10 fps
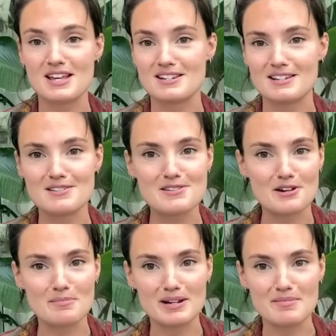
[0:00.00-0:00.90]
said in
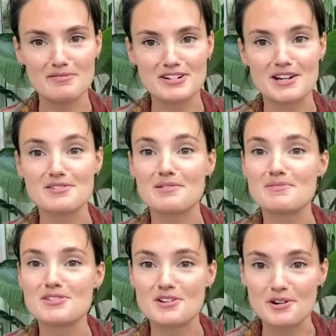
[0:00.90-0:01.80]
so many of my videos, I'm
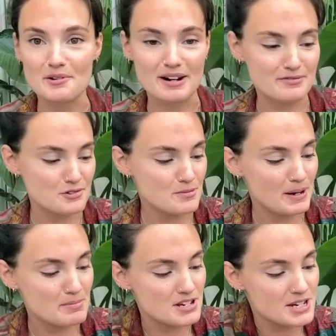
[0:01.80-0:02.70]
so grateful to be
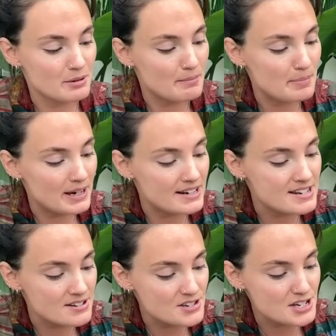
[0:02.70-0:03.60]
able to do it, but it
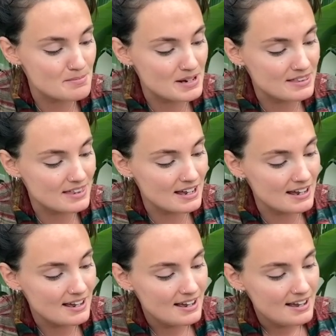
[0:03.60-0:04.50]
does just mean that